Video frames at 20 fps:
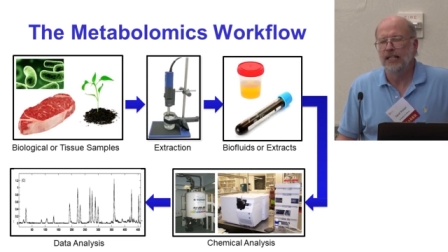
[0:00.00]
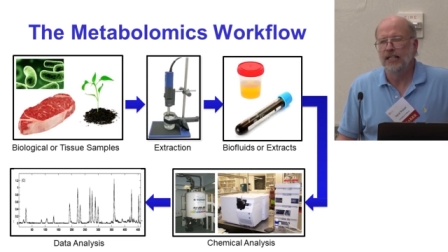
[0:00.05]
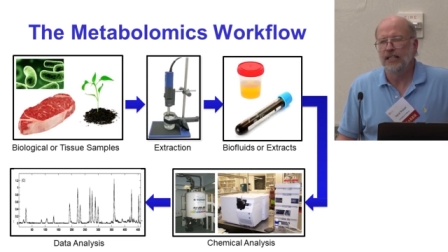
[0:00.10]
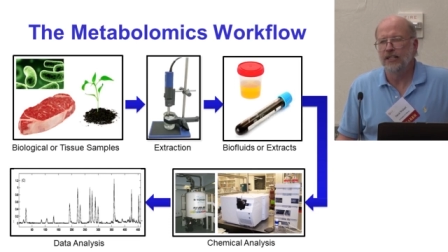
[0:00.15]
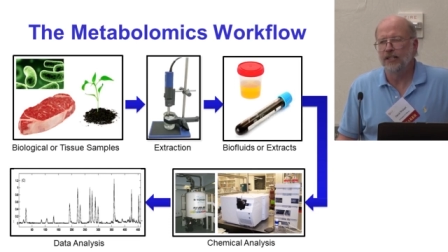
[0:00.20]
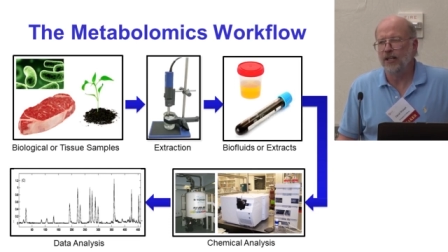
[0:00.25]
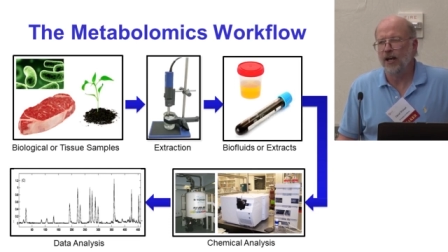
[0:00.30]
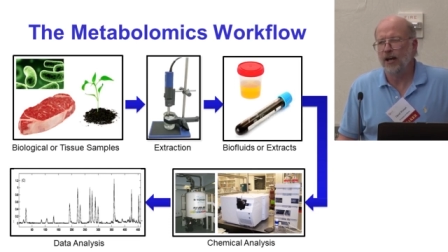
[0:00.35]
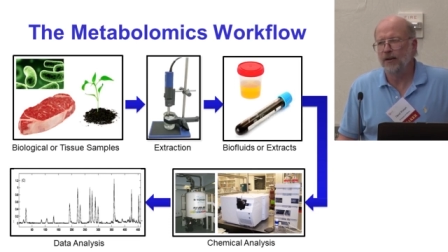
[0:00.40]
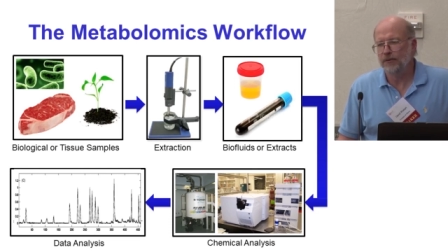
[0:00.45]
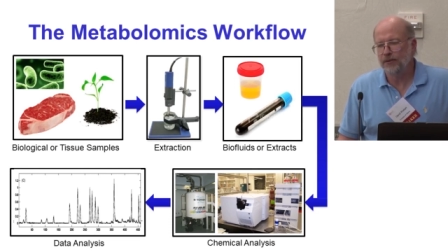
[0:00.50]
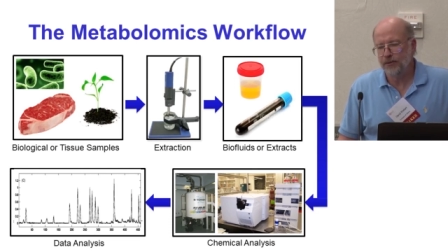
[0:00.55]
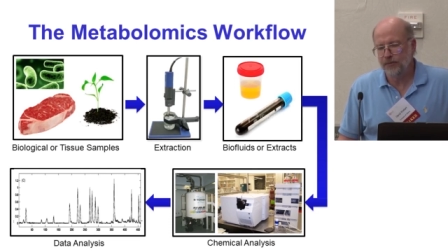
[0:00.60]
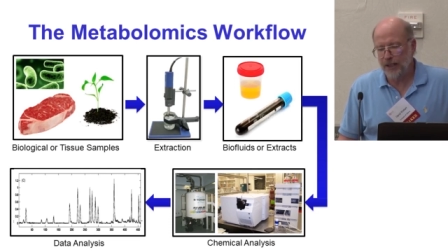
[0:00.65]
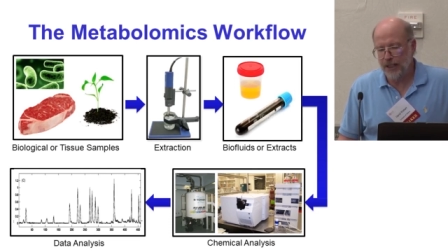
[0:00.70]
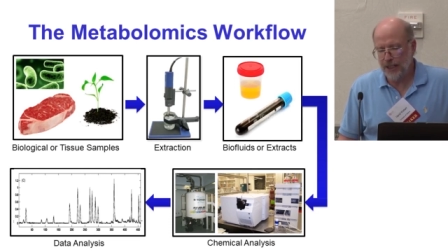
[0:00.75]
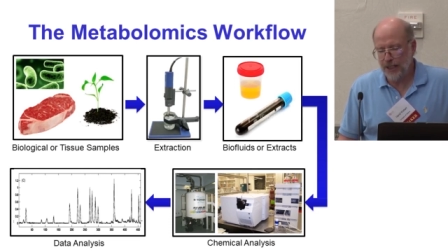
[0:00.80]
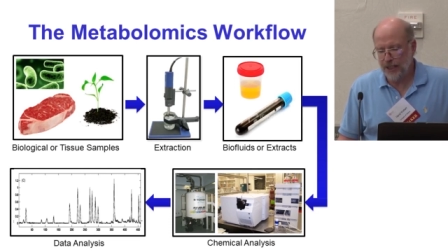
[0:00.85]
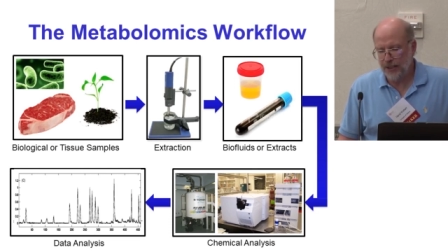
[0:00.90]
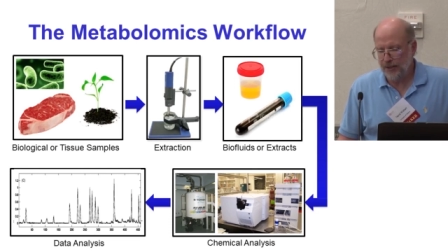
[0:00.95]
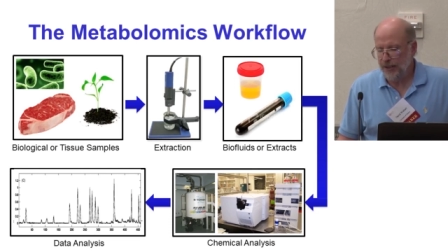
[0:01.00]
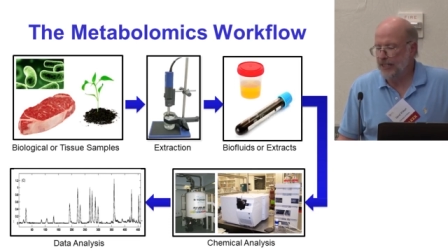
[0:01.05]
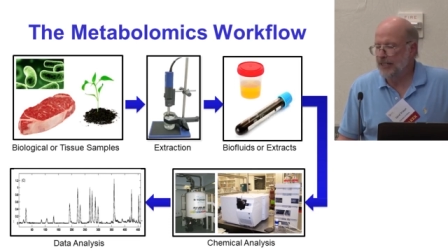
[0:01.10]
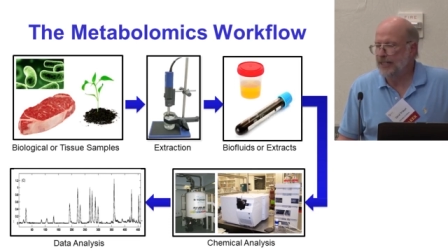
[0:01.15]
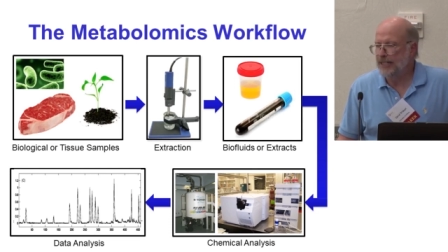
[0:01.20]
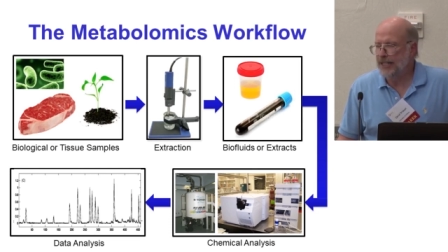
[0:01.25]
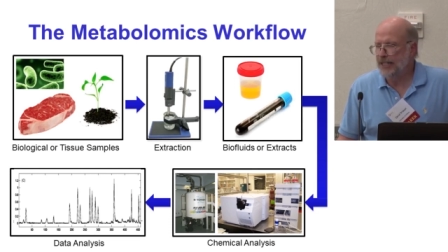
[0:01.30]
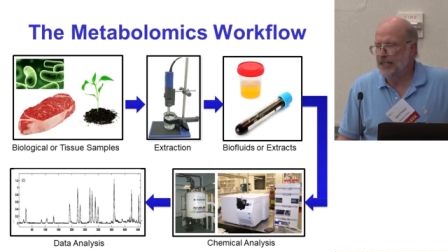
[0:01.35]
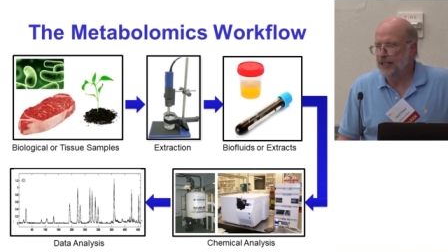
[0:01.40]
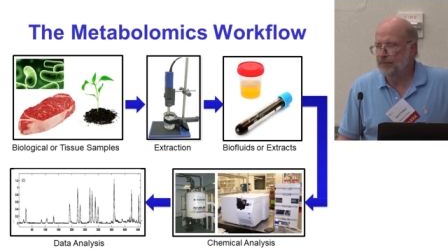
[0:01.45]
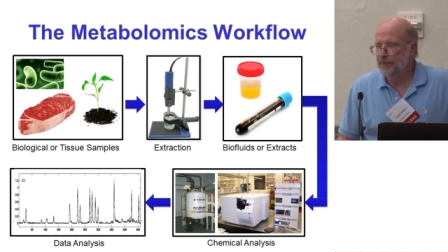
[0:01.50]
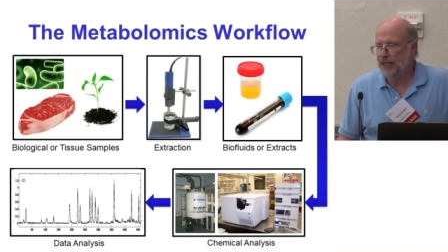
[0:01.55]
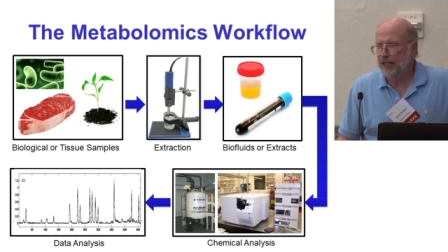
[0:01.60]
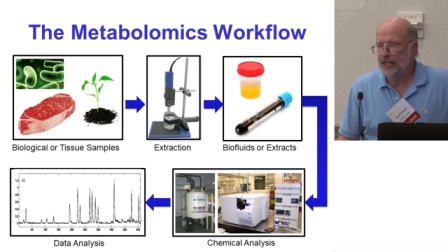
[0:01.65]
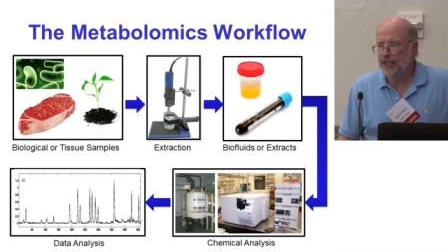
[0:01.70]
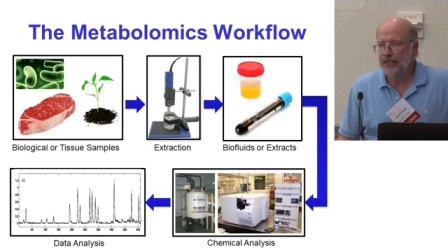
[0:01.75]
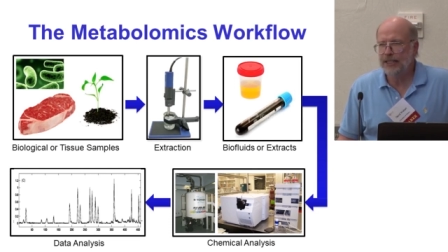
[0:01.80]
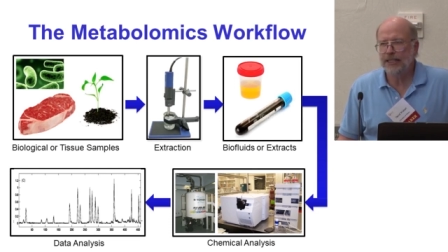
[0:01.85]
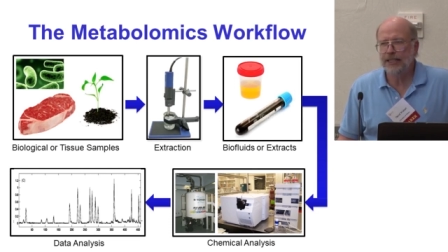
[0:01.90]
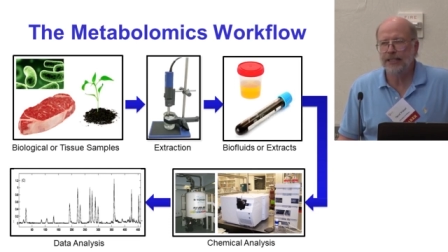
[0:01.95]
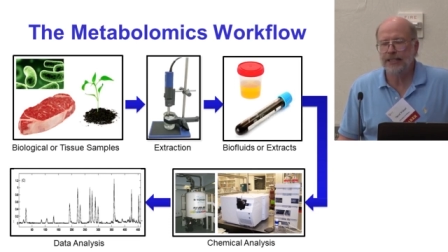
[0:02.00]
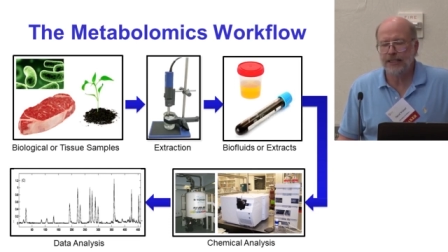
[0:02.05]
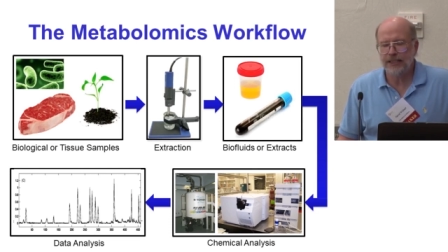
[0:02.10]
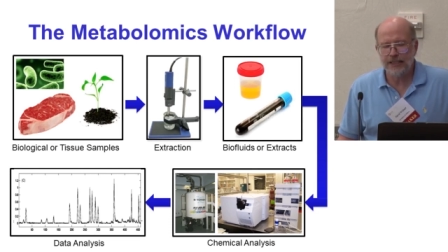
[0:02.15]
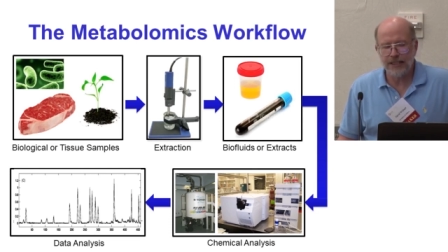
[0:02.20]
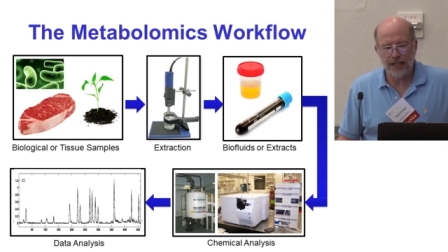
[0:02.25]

software and databases and